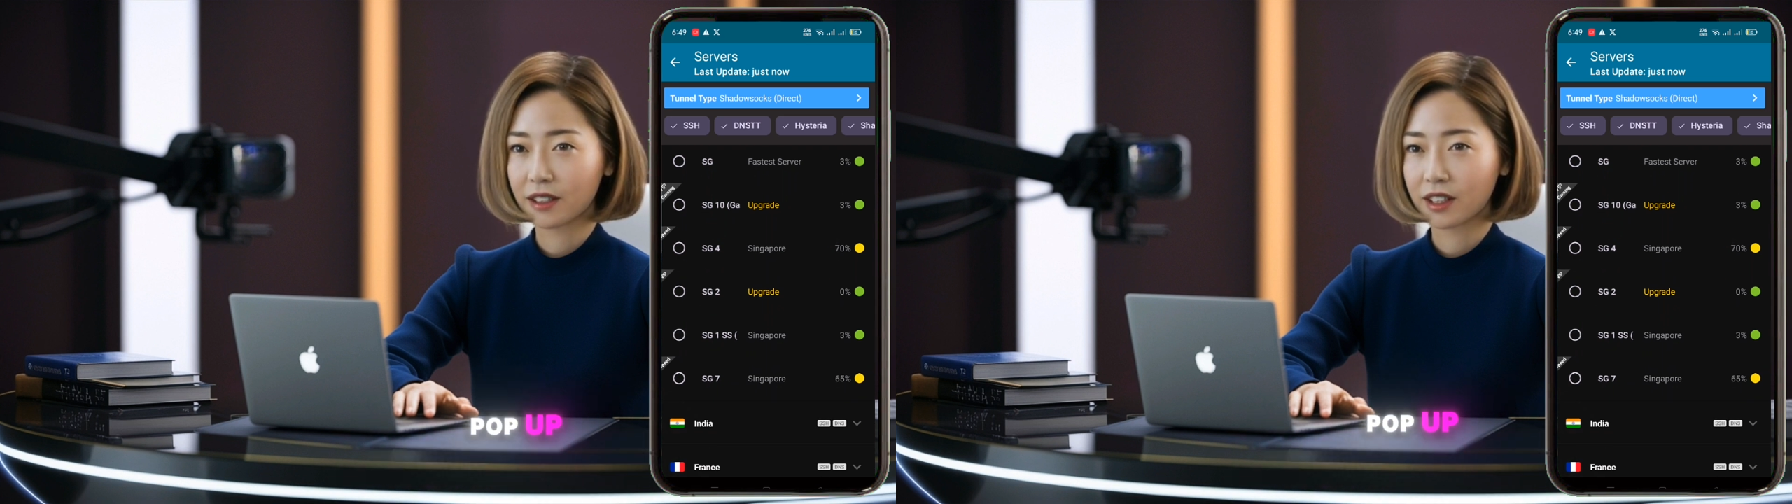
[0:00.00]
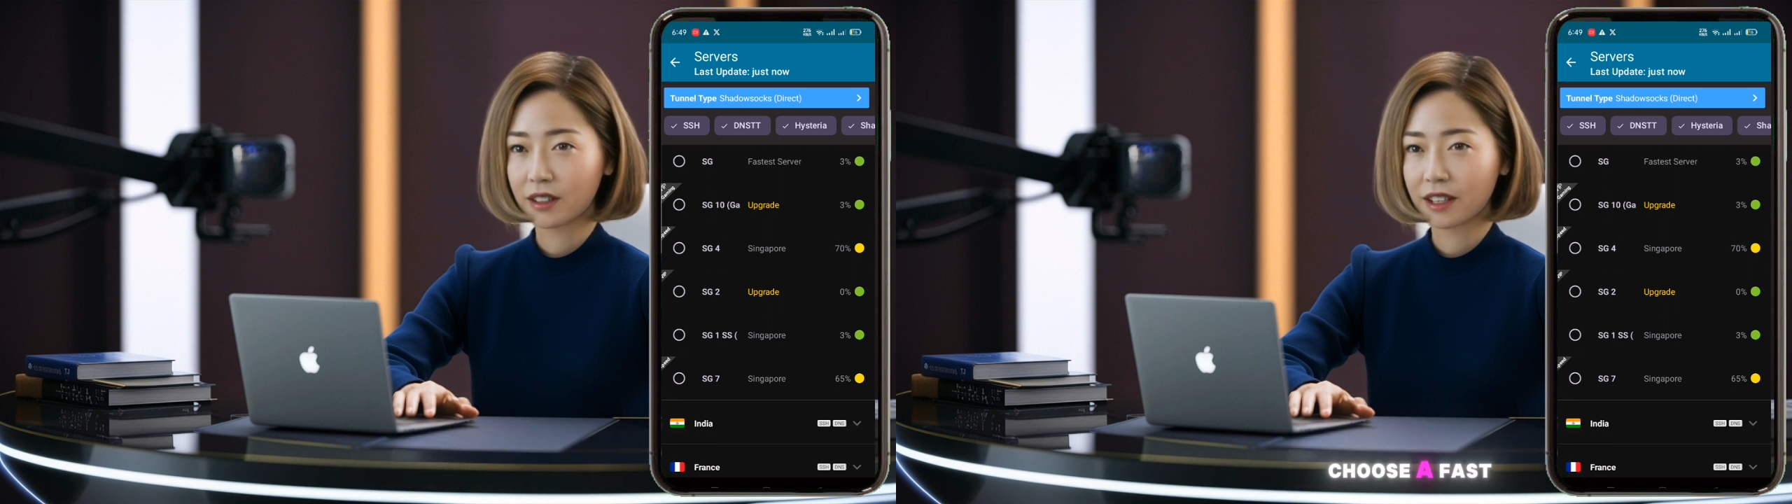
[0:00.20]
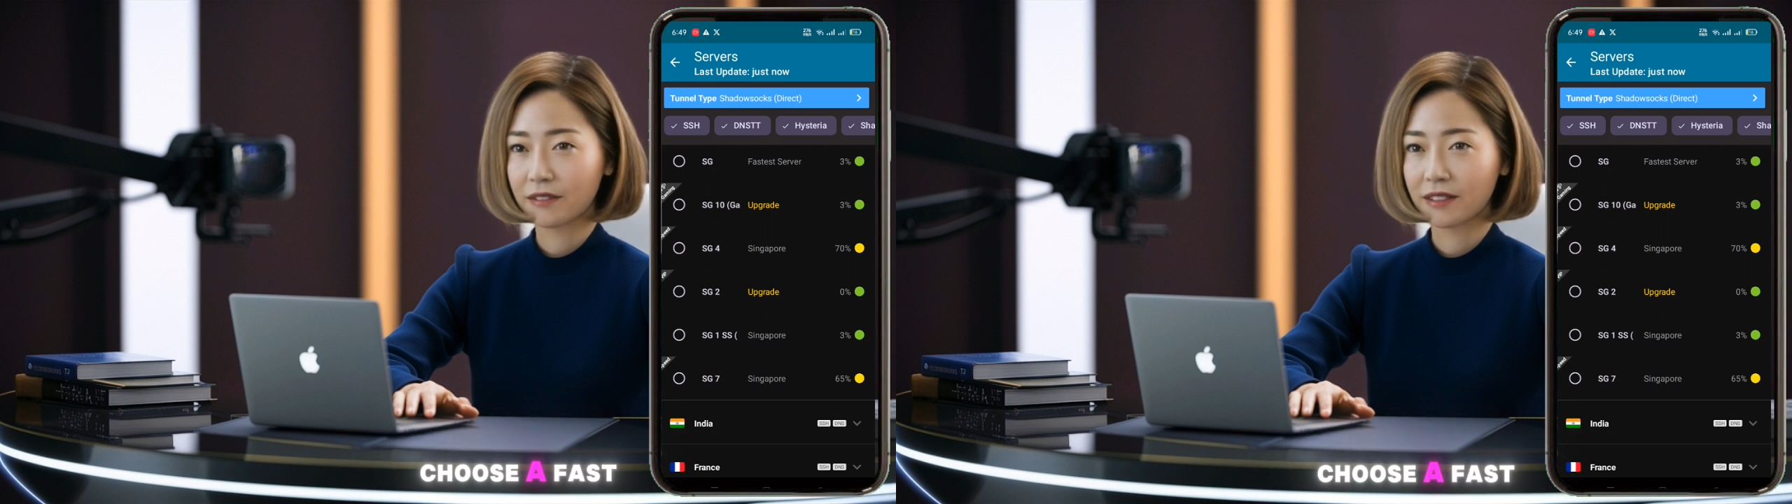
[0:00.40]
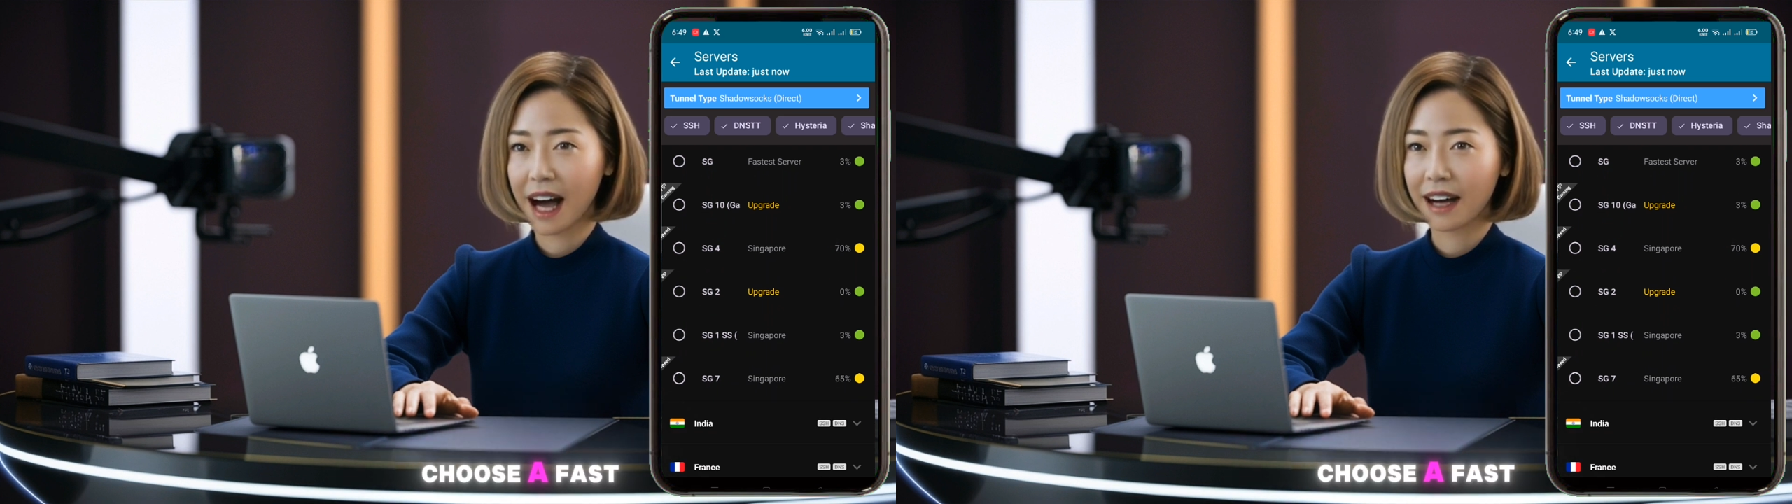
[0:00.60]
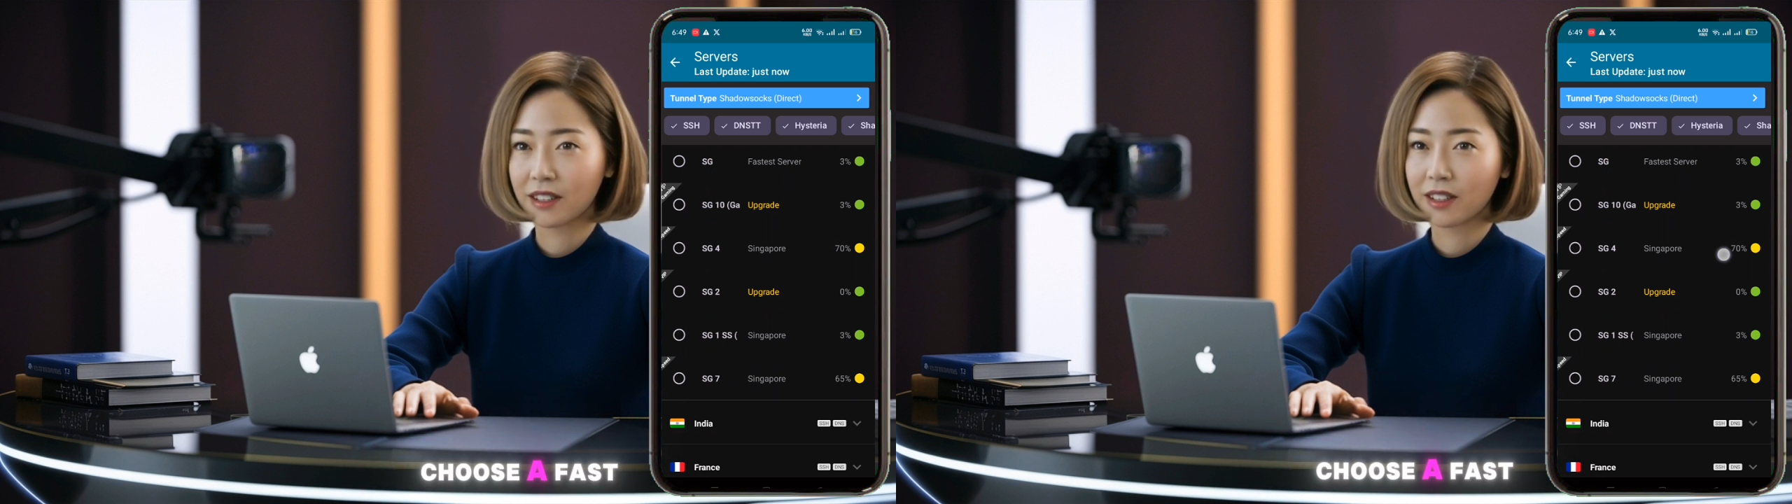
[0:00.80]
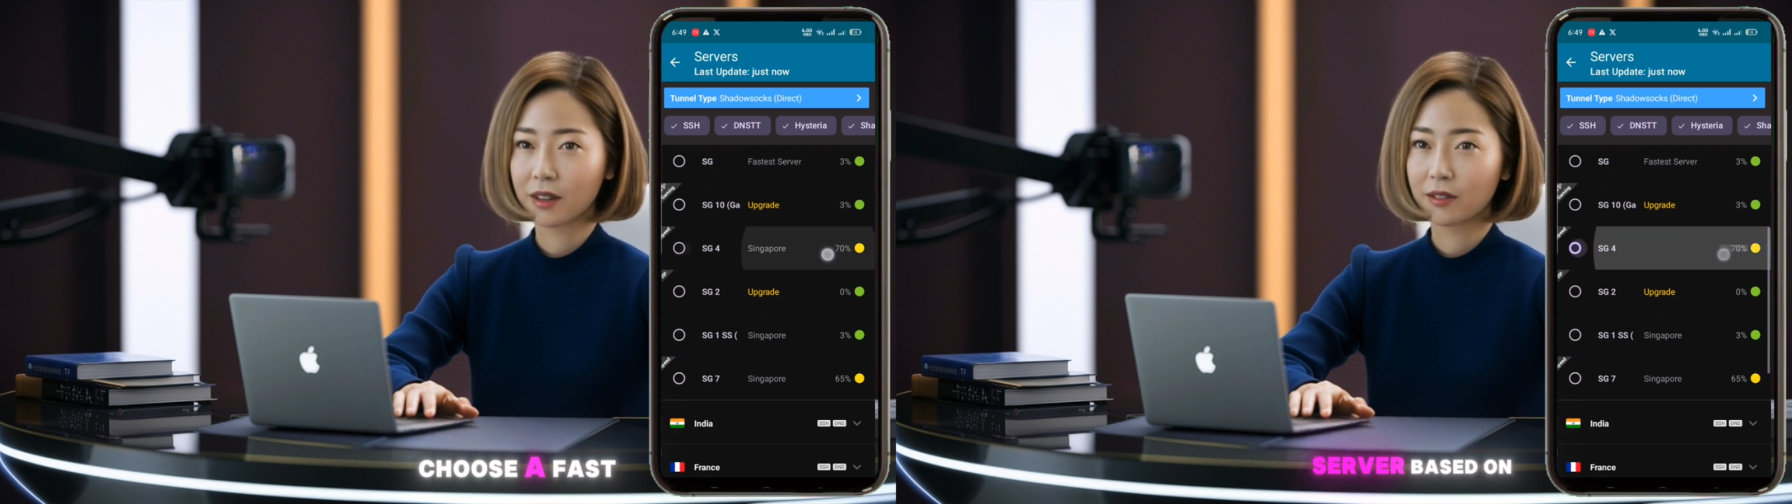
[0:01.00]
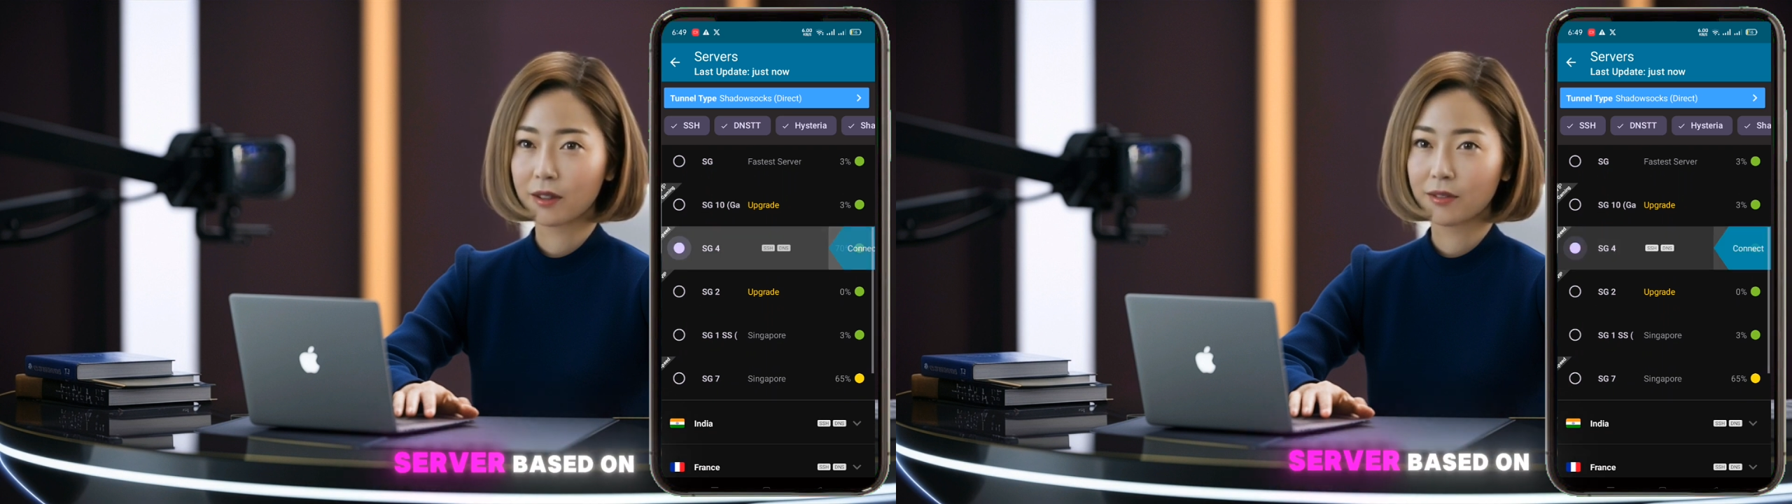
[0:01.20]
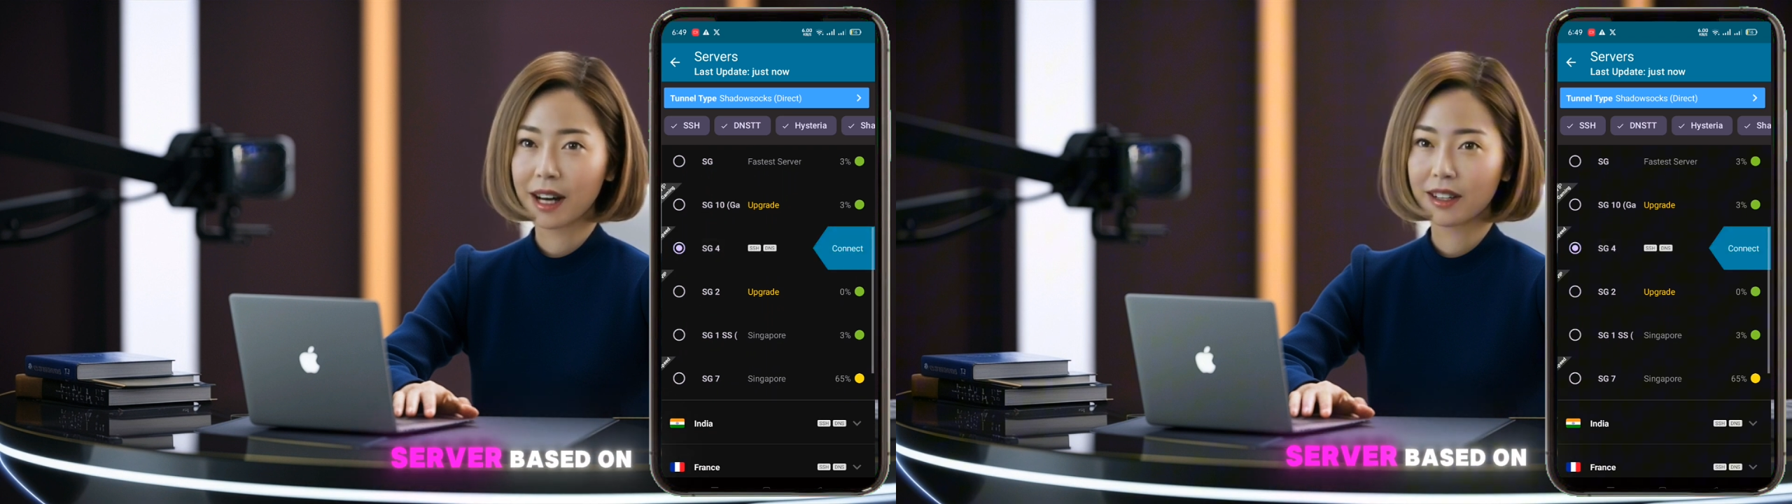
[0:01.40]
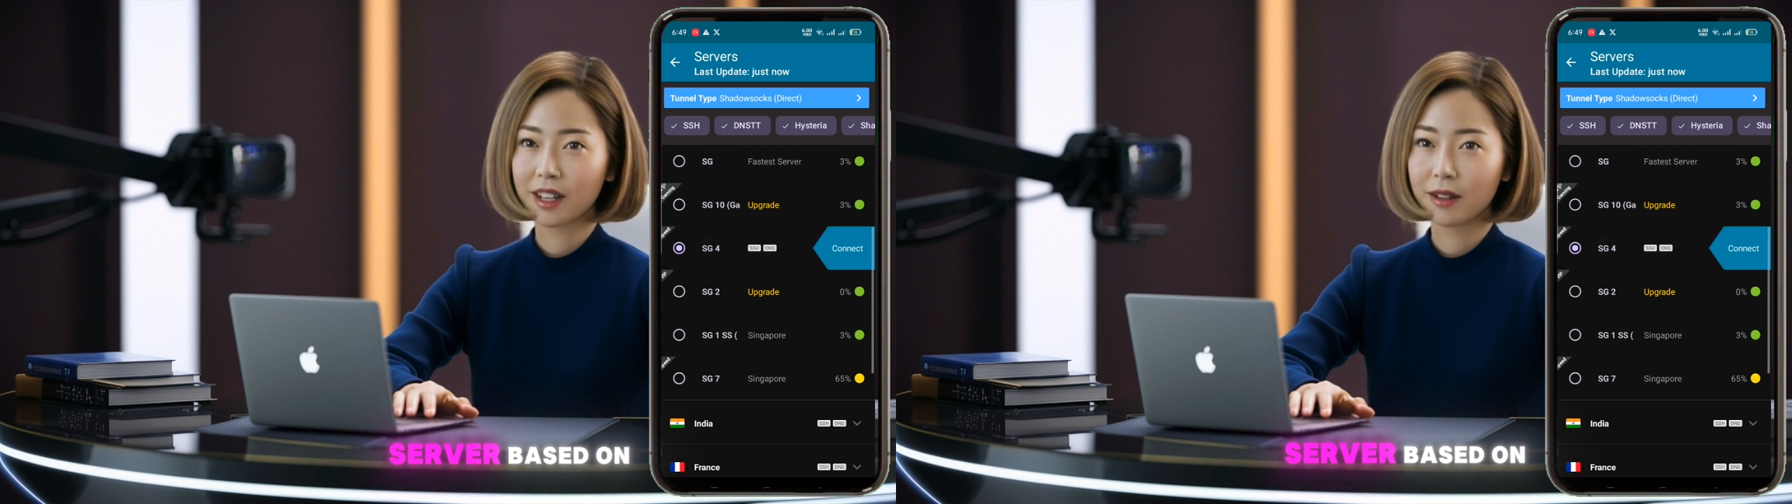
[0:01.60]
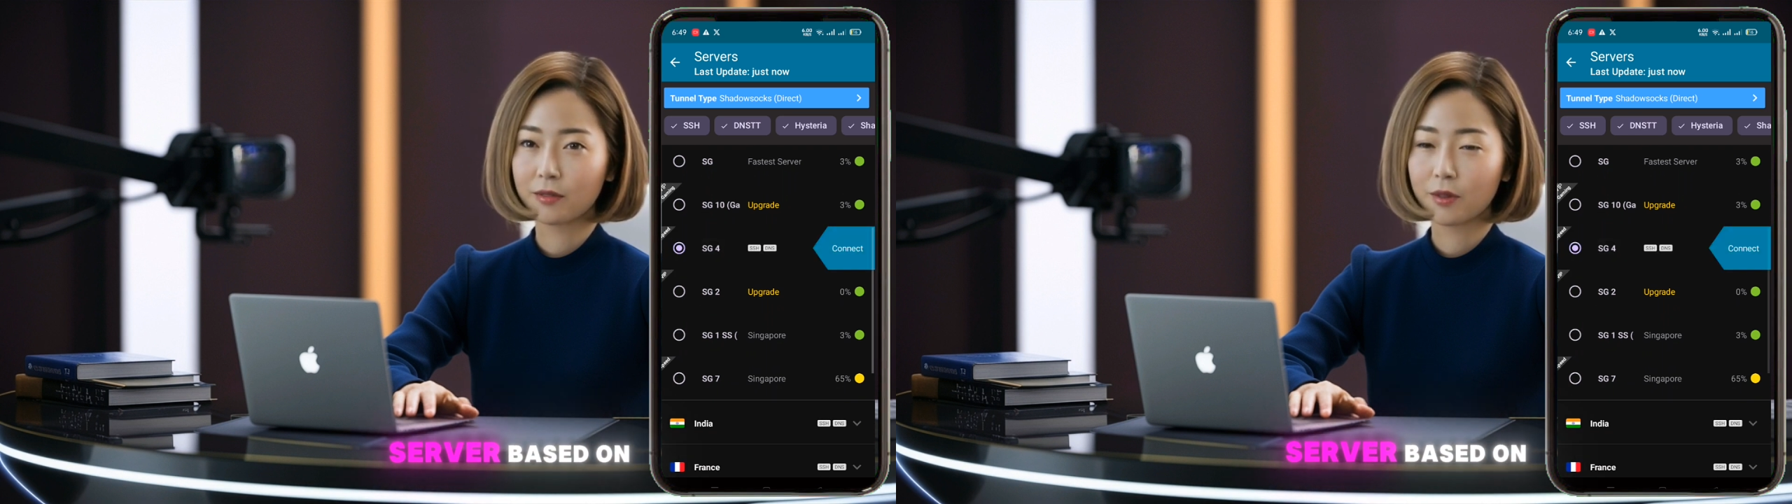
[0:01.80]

Choose a fast server based on the